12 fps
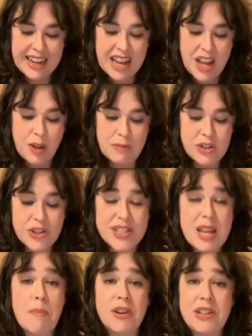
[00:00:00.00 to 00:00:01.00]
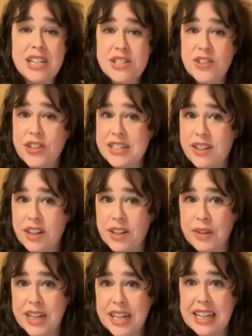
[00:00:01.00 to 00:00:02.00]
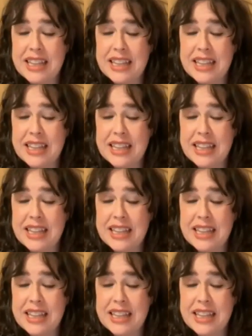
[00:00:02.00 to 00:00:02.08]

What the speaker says: Giuseppe Rondisoni started working at the